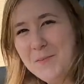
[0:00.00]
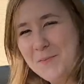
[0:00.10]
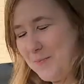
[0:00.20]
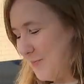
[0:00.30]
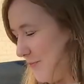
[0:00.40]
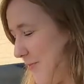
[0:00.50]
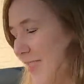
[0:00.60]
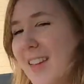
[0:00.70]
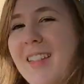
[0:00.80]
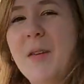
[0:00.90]
Everyone say,
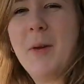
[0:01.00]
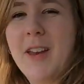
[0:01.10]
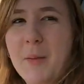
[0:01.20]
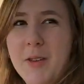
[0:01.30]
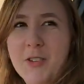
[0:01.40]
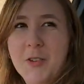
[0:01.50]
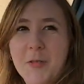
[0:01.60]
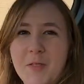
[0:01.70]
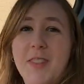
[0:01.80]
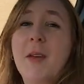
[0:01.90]
bye,
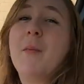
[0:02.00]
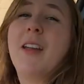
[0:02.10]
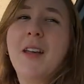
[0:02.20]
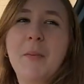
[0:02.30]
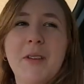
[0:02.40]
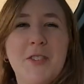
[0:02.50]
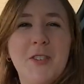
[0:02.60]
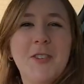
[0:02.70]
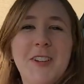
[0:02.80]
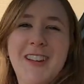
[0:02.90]
Alyssa. True. That might not be
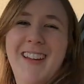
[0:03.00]
true.